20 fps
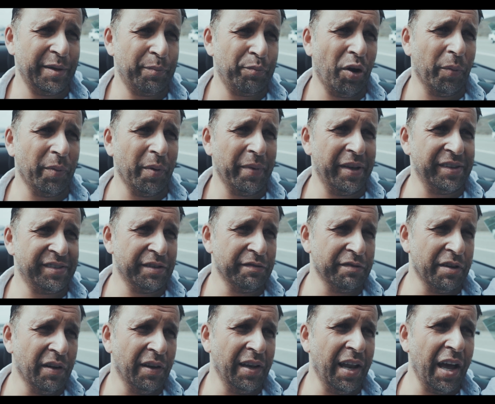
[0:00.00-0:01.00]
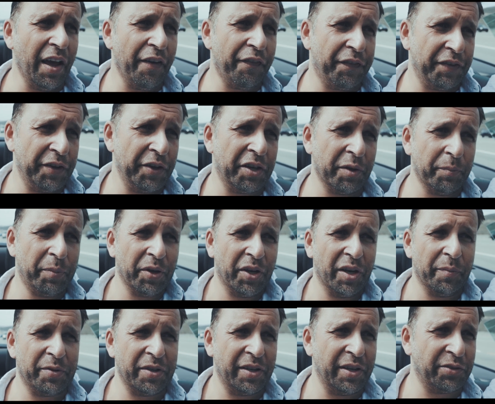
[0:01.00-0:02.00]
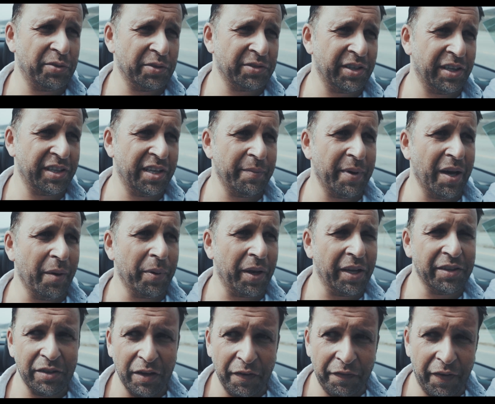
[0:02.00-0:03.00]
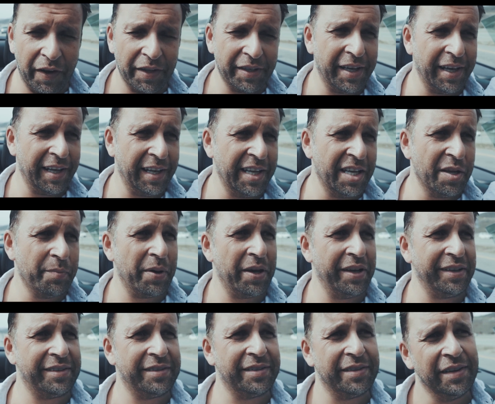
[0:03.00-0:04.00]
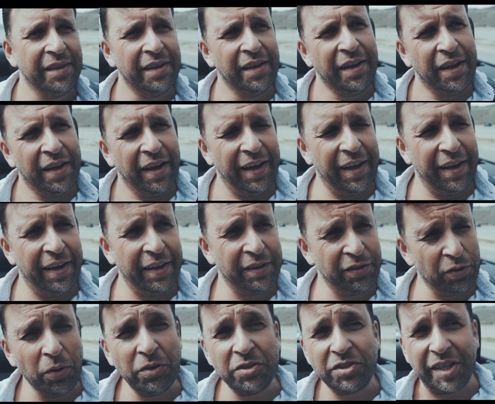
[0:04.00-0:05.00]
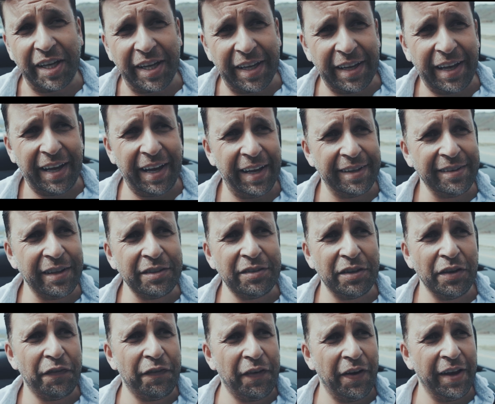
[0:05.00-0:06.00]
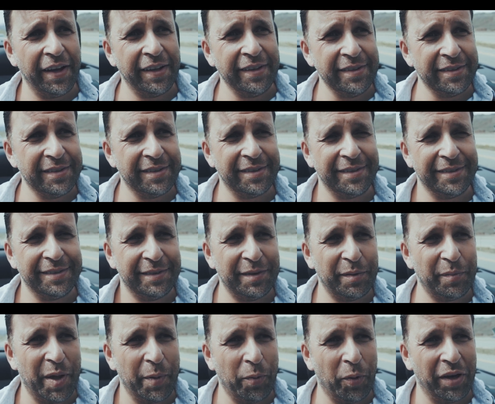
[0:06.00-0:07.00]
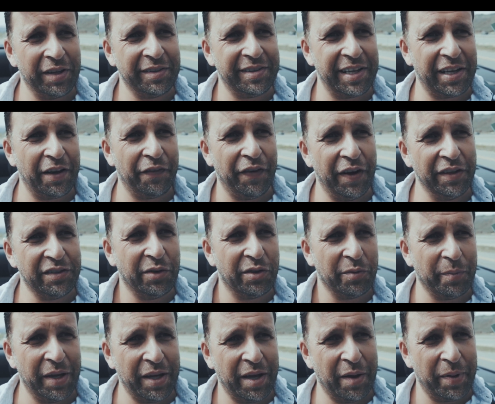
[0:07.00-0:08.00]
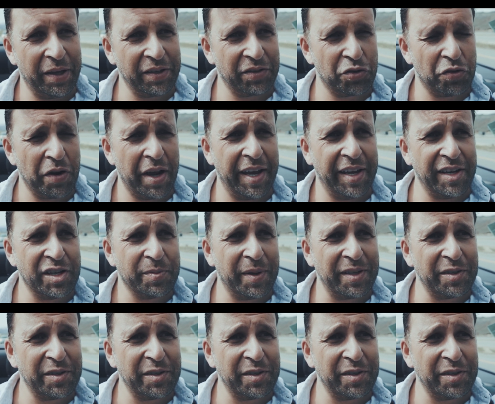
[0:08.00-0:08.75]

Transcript: The problem is in real life, you can put on a persona to a certain amount, but I do find it a little bit exhausting. And I do find people wanting to take a photo with me a bit strange.